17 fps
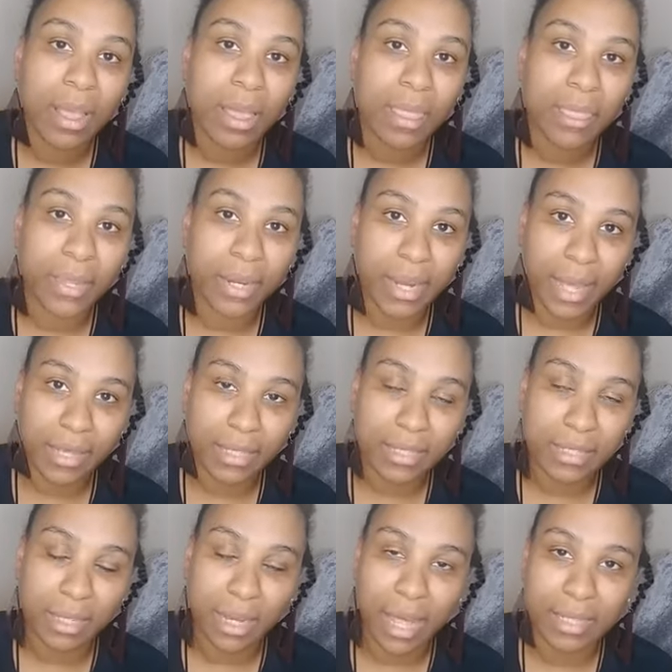the
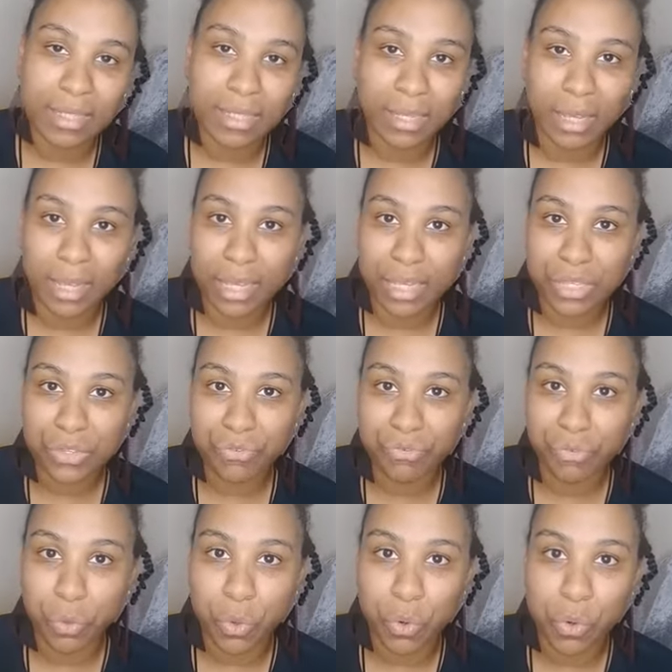next letter is
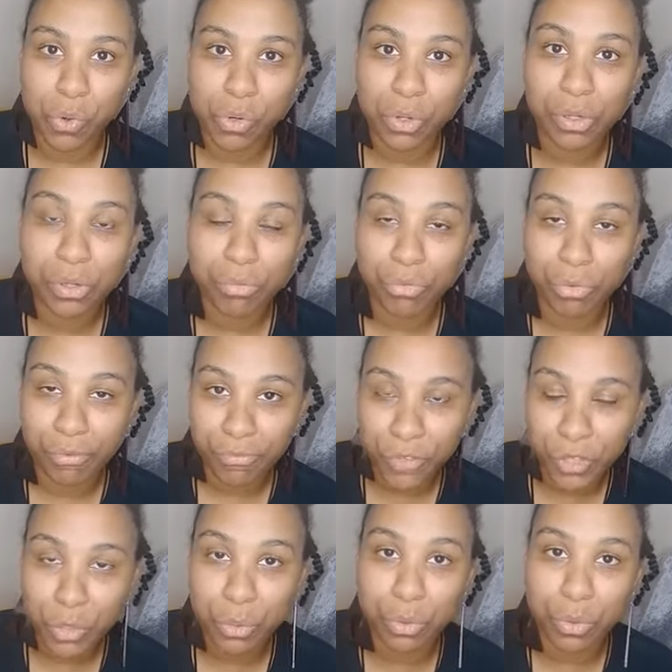for
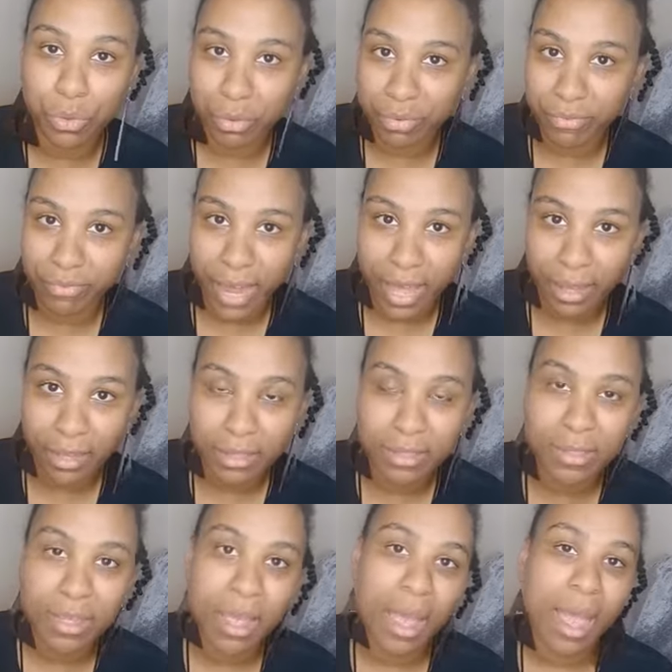review or
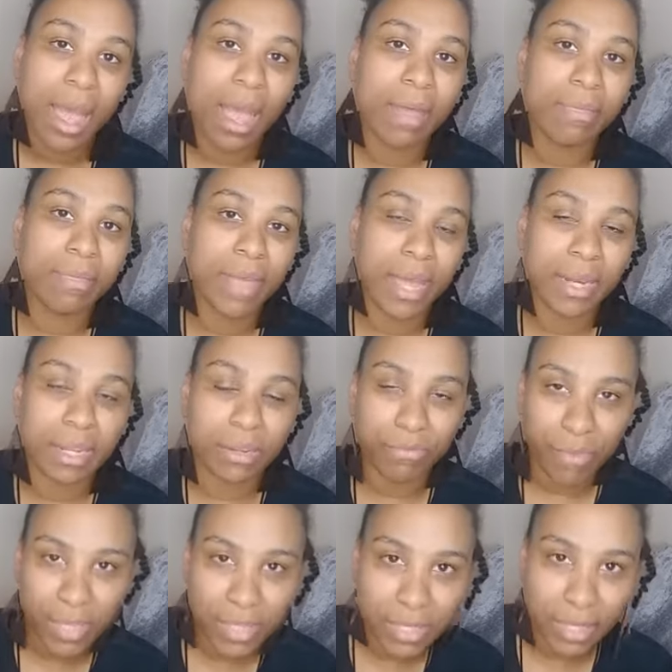reflect, and then
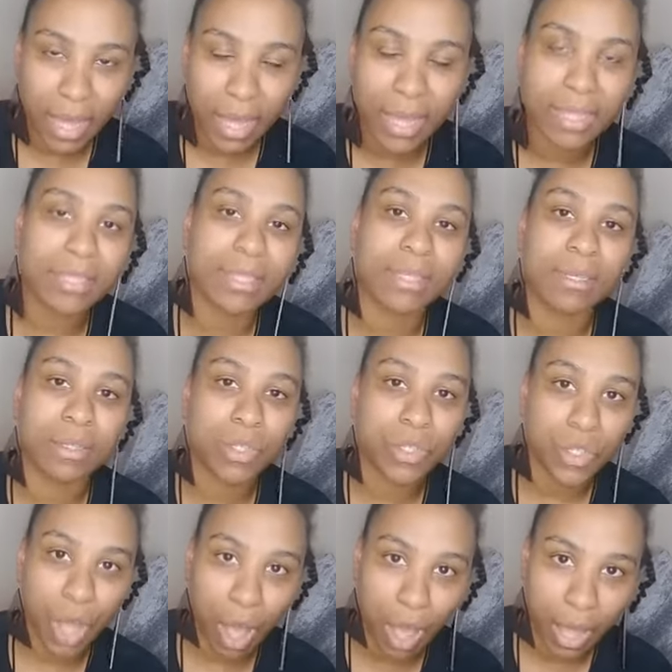investigate,
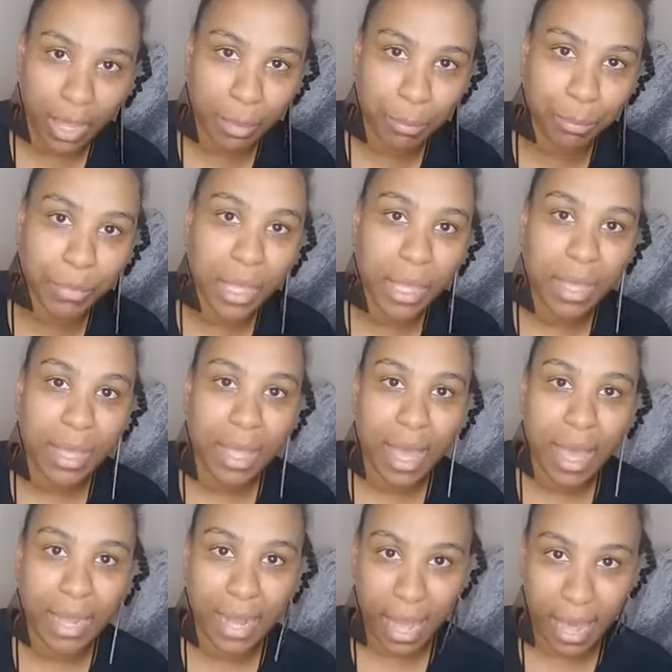time,
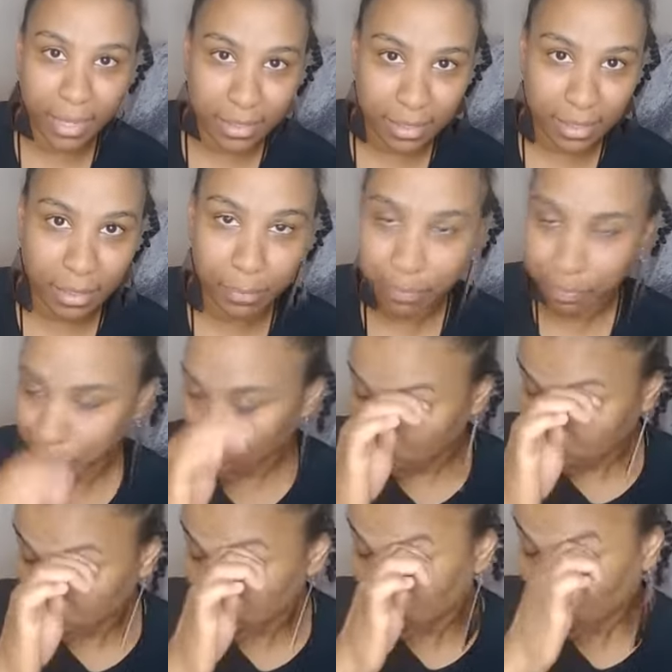and exit.
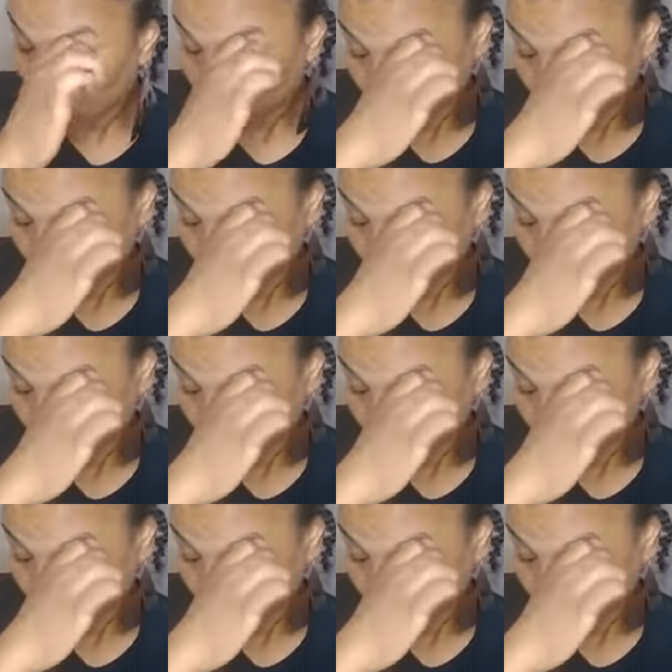So